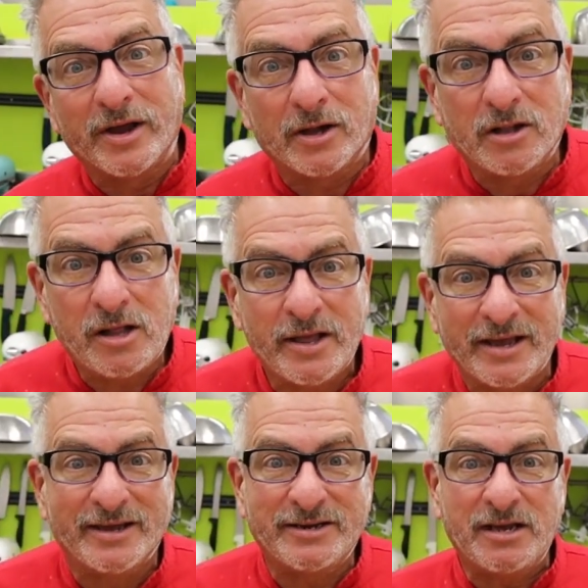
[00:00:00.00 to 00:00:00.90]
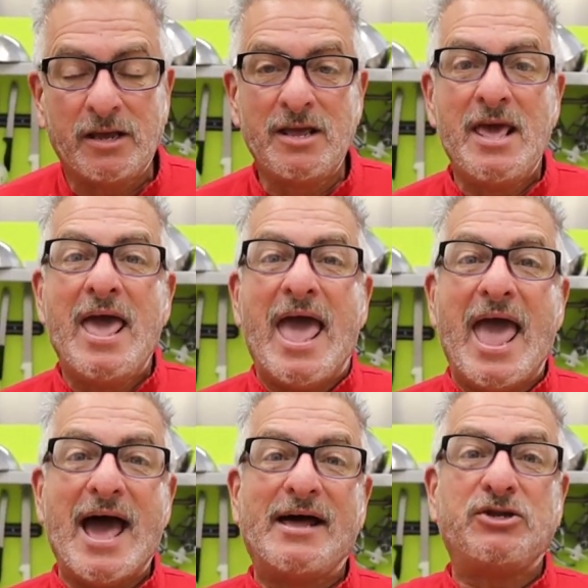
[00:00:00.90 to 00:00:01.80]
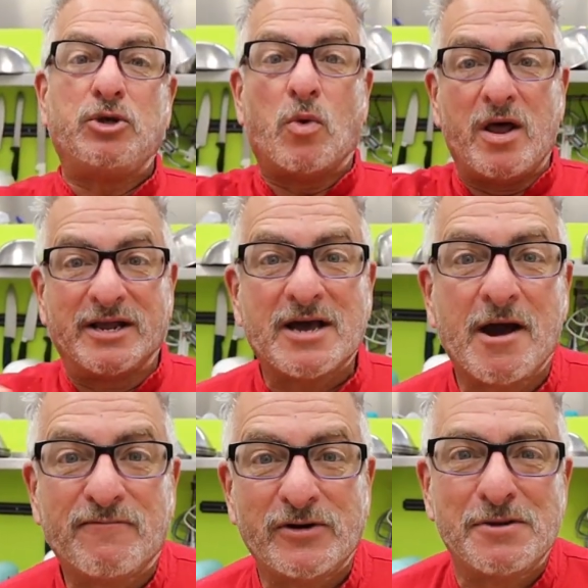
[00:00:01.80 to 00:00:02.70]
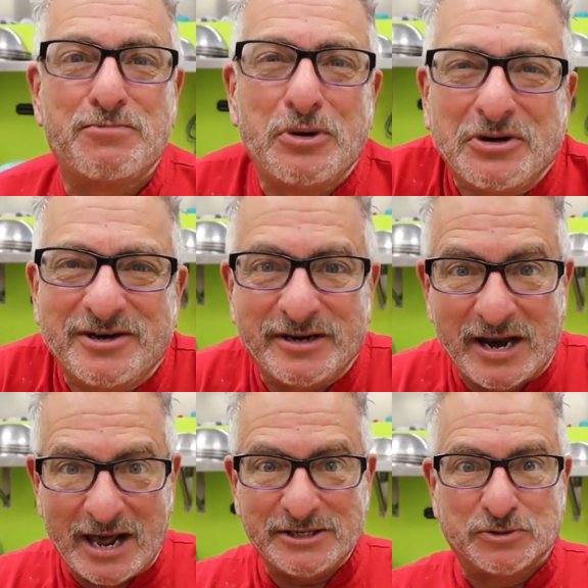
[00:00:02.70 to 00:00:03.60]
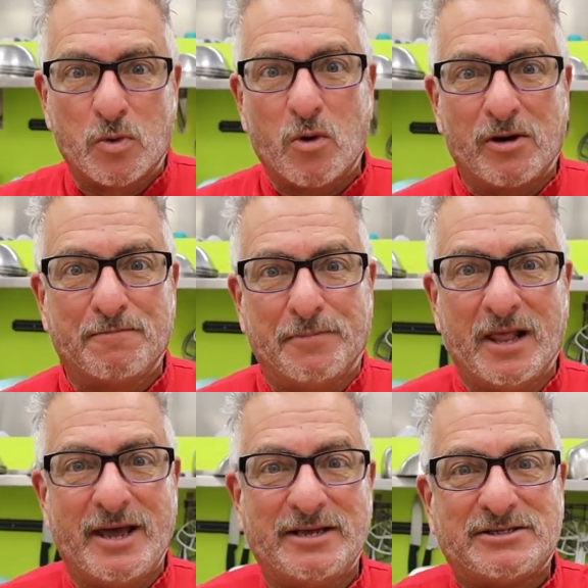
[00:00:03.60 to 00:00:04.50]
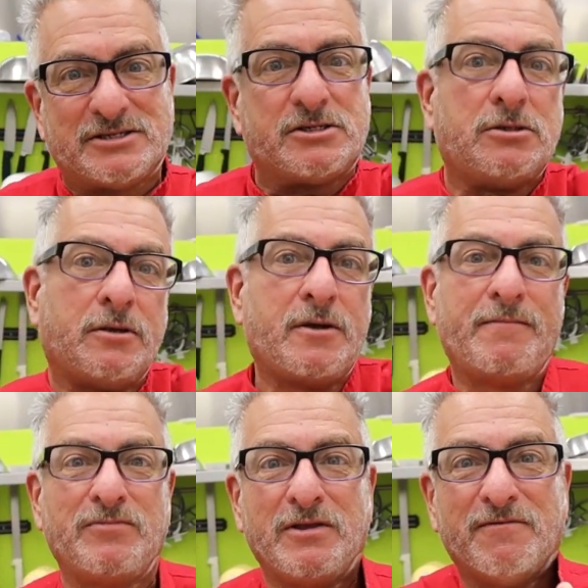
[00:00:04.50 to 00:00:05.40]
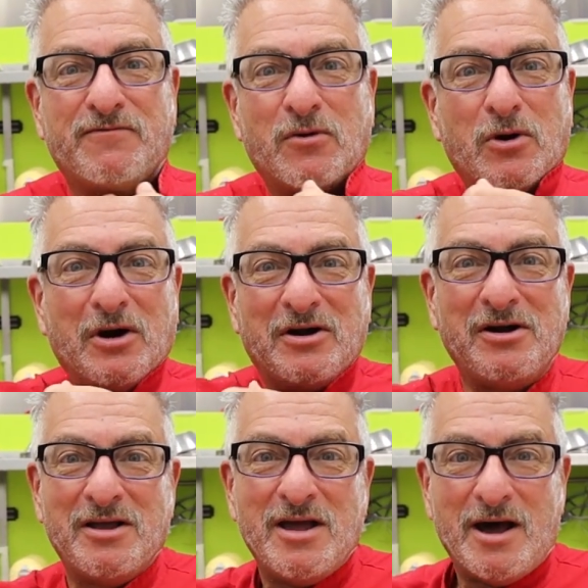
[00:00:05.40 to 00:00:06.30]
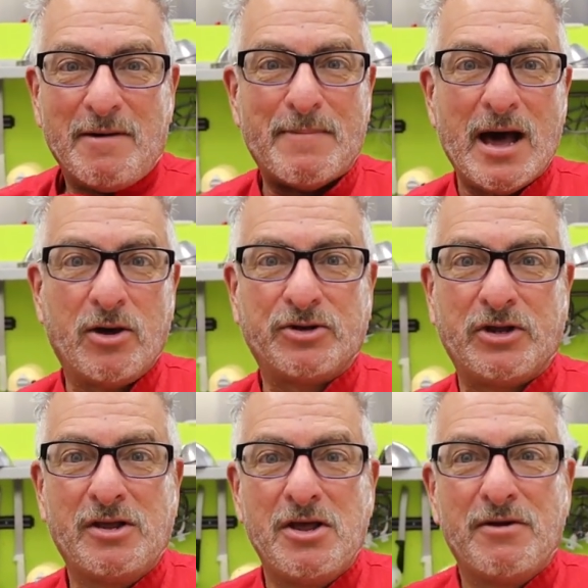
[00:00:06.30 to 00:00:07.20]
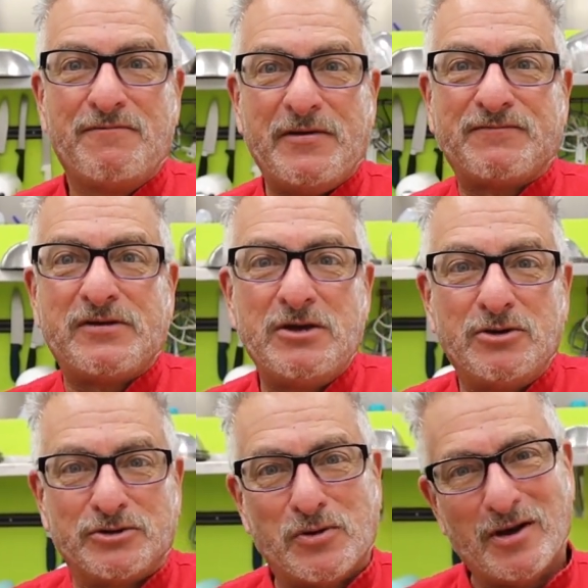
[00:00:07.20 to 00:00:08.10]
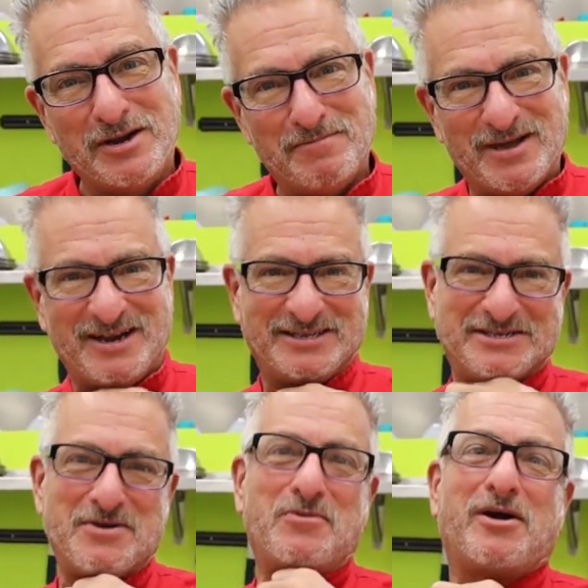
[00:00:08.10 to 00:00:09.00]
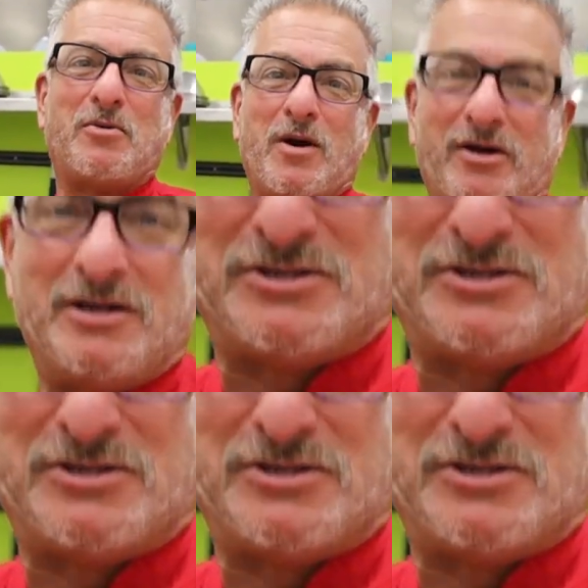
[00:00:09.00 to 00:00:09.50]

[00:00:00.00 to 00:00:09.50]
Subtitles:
oil in, and you want to cover it and put it in a nice warm place for about 15 or 20 minutes, somewhere where